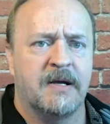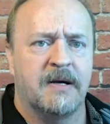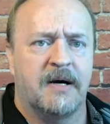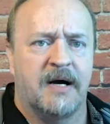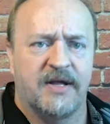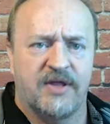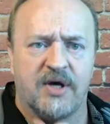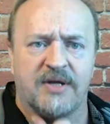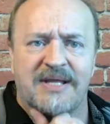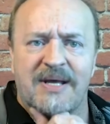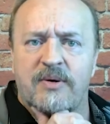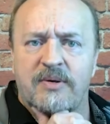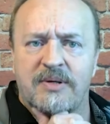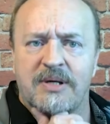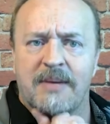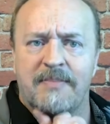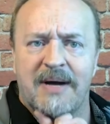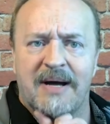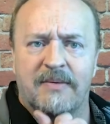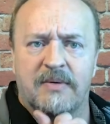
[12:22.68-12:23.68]
I thought that would
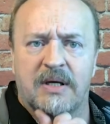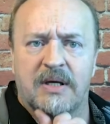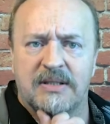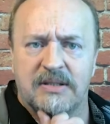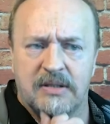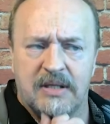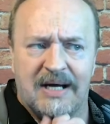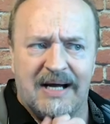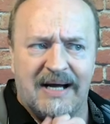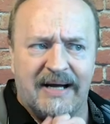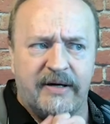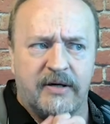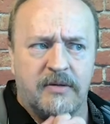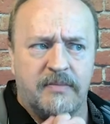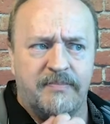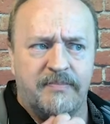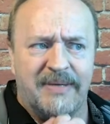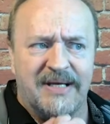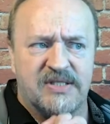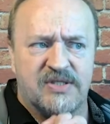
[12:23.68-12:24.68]
come out a little higher
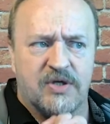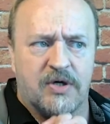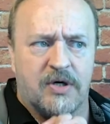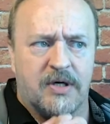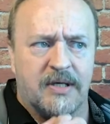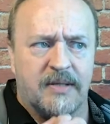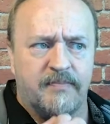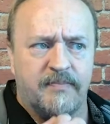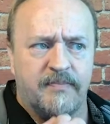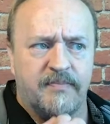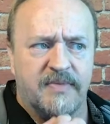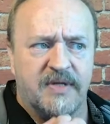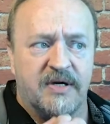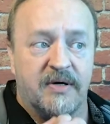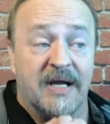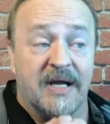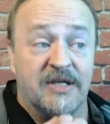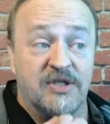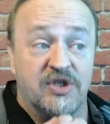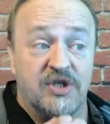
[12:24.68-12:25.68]
based on
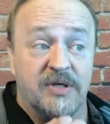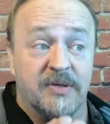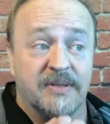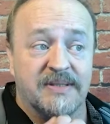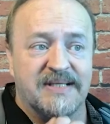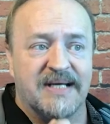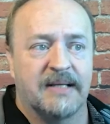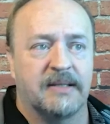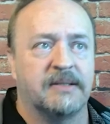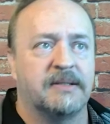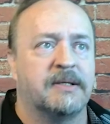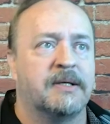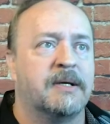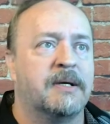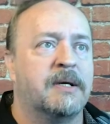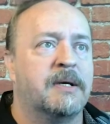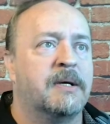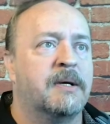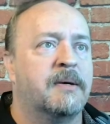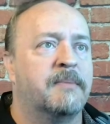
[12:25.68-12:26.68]
their engineering talent,
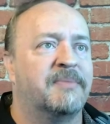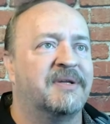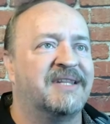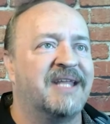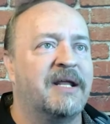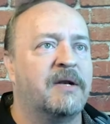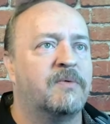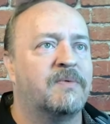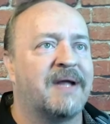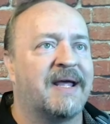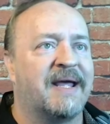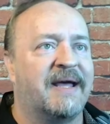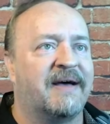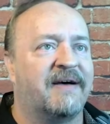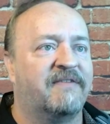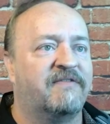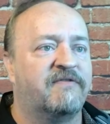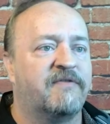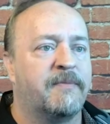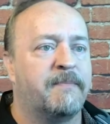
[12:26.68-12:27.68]
but they don't
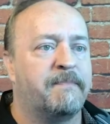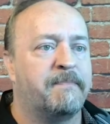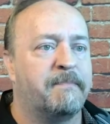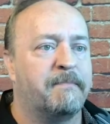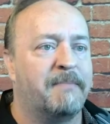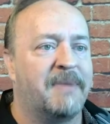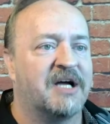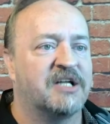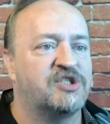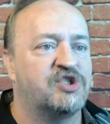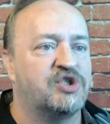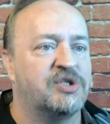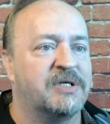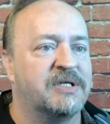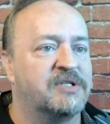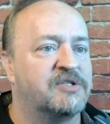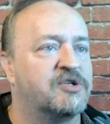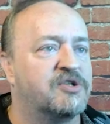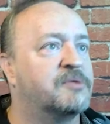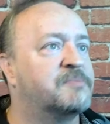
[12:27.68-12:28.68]
have much
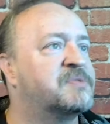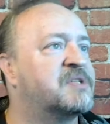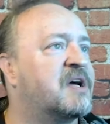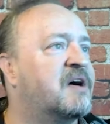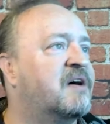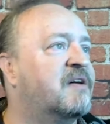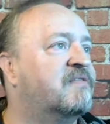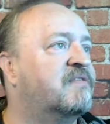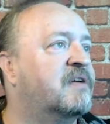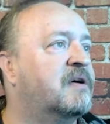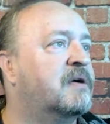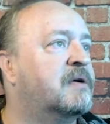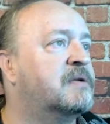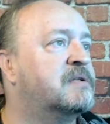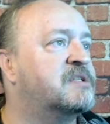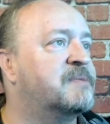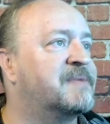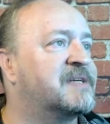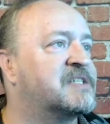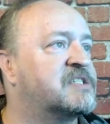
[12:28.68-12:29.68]
in terms of
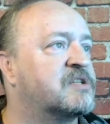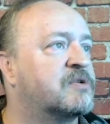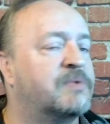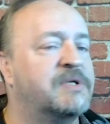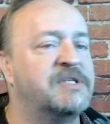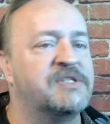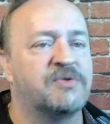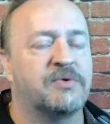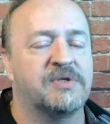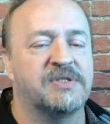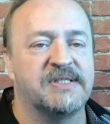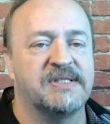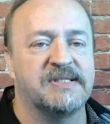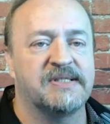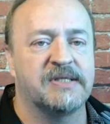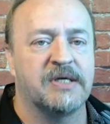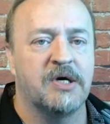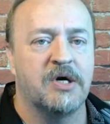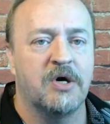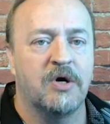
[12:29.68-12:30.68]
domestic
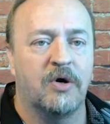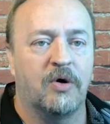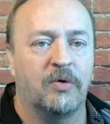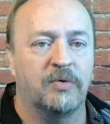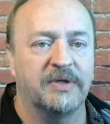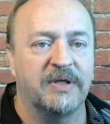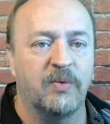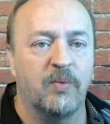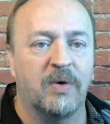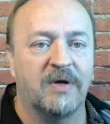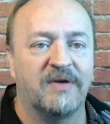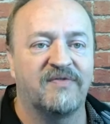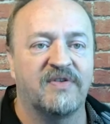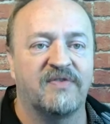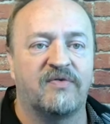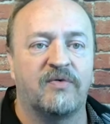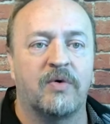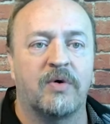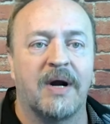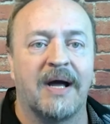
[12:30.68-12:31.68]
resources, only one of the
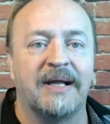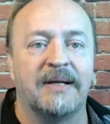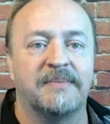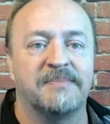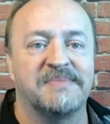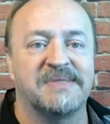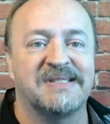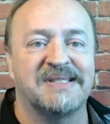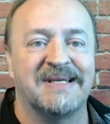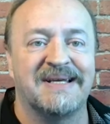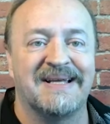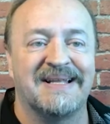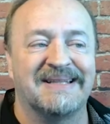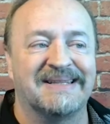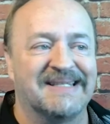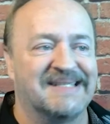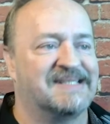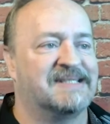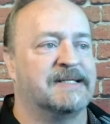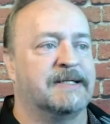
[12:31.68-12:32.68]
four items
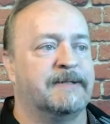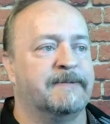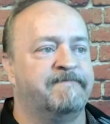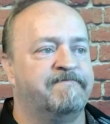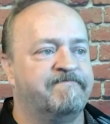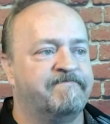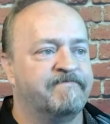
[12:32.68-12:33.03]
listed.